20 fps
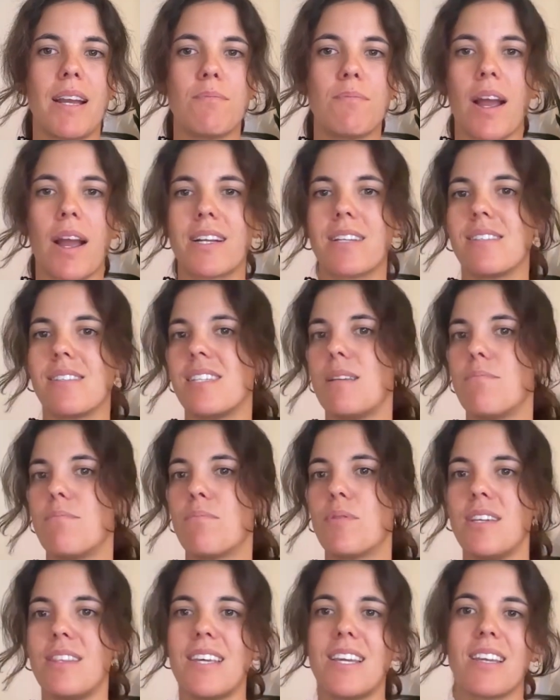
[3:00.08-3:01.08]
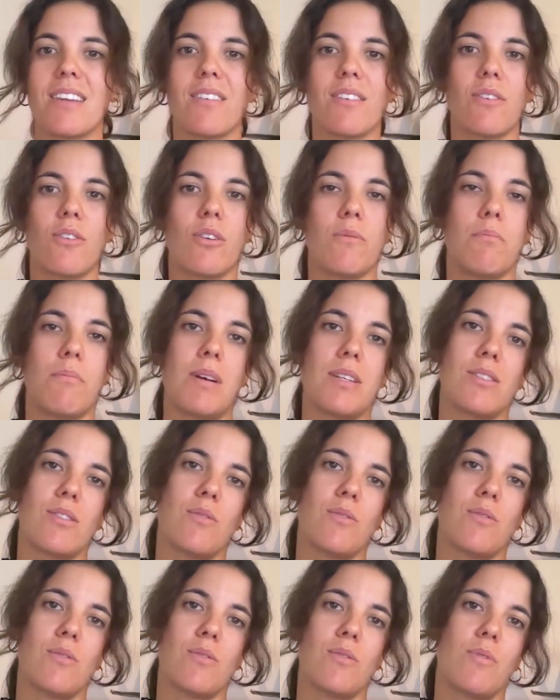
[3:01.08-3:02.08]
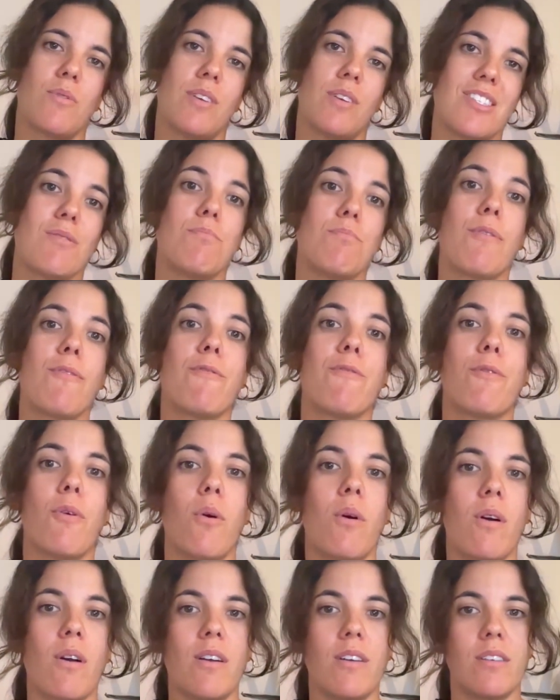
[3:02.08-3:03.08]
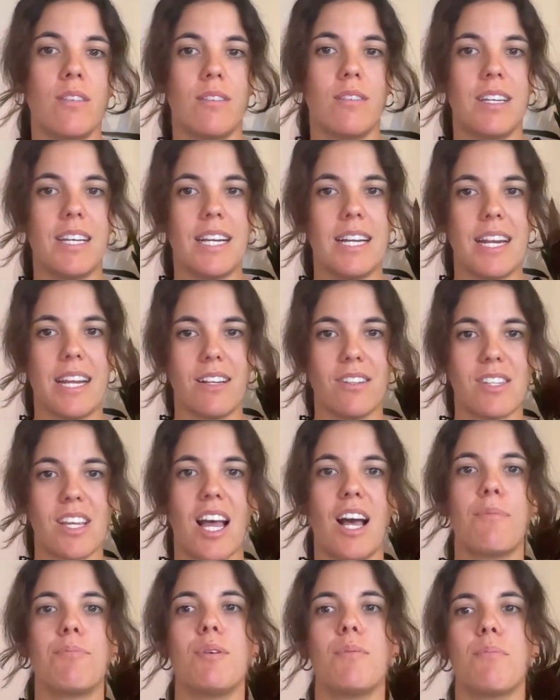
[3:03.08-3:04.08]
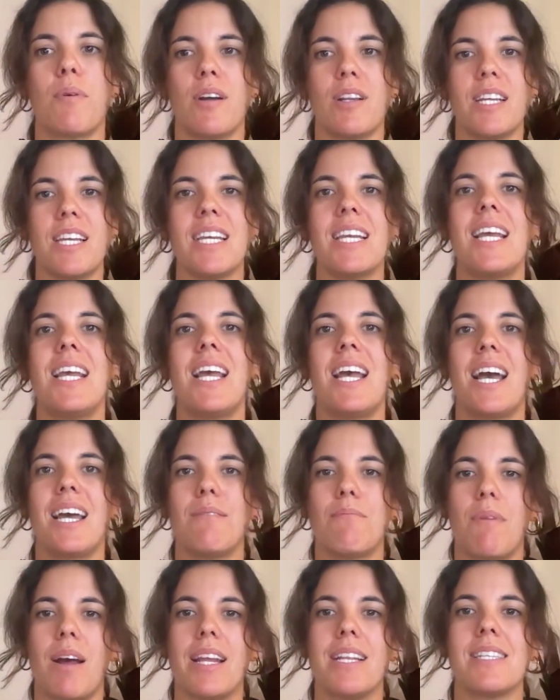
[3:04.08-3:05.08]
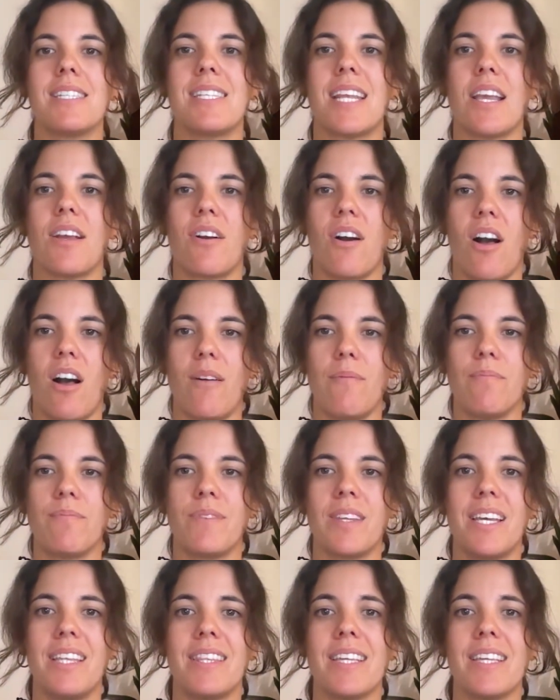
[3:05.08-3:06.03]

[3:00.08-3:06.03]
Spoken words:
practice deep breathing or muscle relaxation before eating to help your body and mind stay calm.